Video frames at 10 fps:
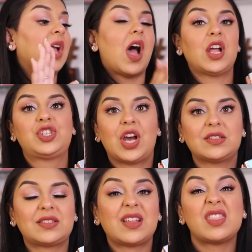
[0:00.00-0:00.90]
Are
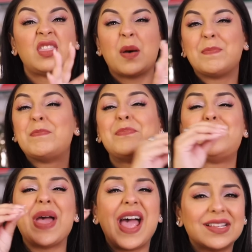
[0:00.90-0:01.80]
just the
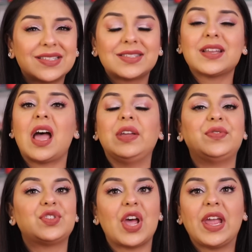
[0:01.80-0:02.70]
best I've
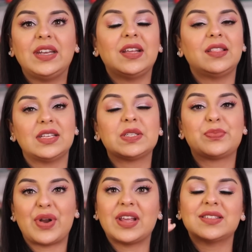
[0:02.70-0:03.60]
tried in this
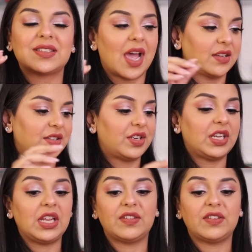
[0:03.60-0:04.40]
price category.